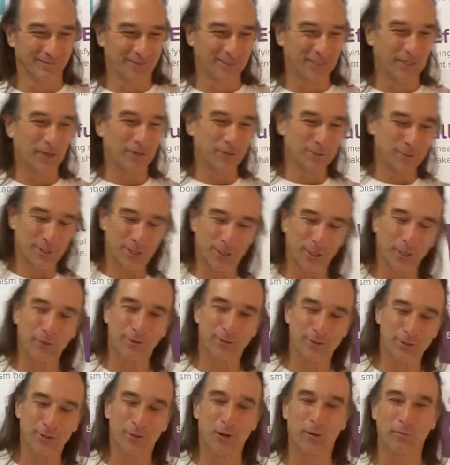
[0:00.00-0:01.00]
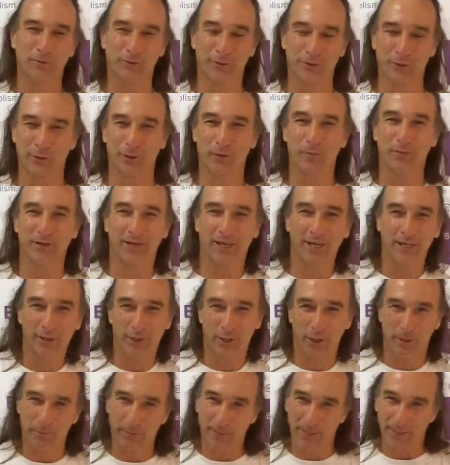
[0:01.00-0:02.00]
goes to the lowest common
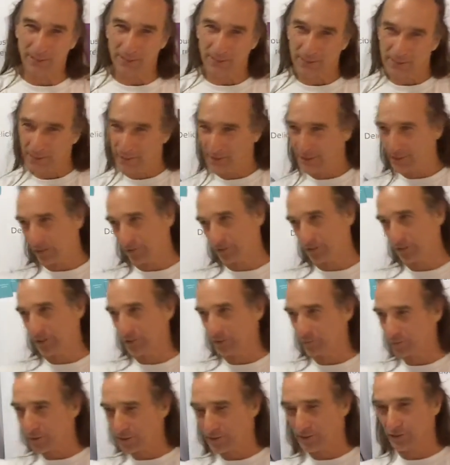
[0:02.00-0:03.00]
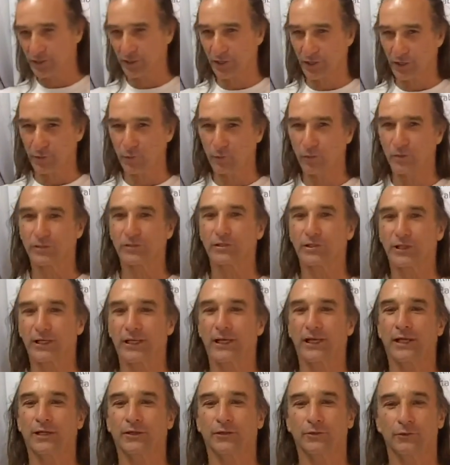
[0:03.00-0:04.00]
denominator. I'm actually going to the ones that I want to
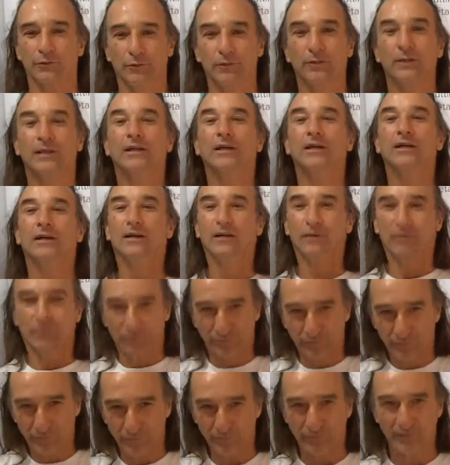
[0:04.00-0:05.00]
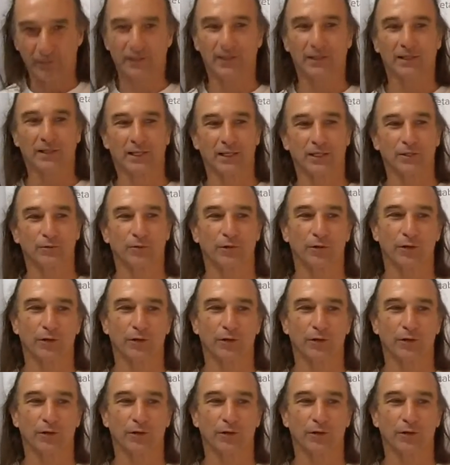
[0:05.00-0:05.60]
get to a